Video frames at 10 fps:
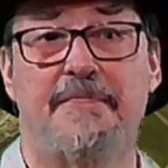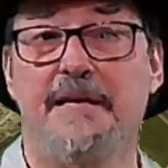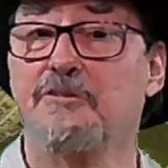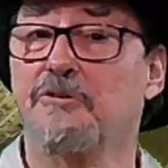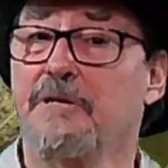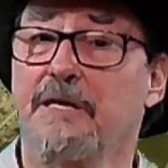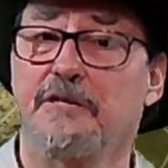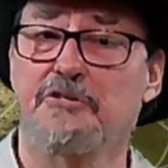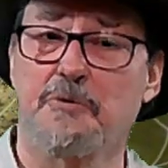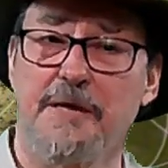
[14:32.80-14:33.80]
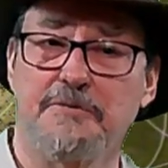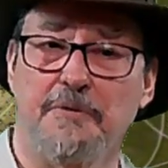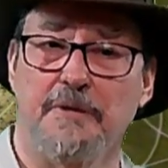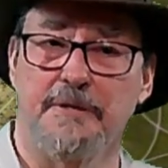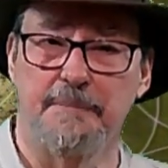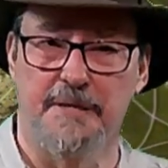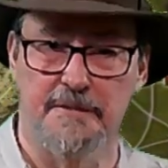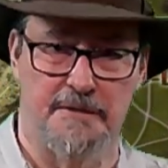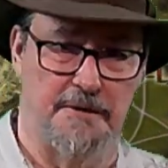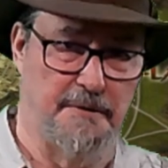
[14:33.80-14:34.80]
Things are getting stressful in
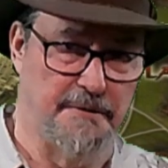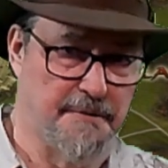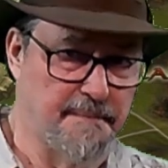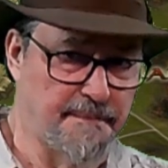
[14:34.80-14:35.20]
Minas Tirith.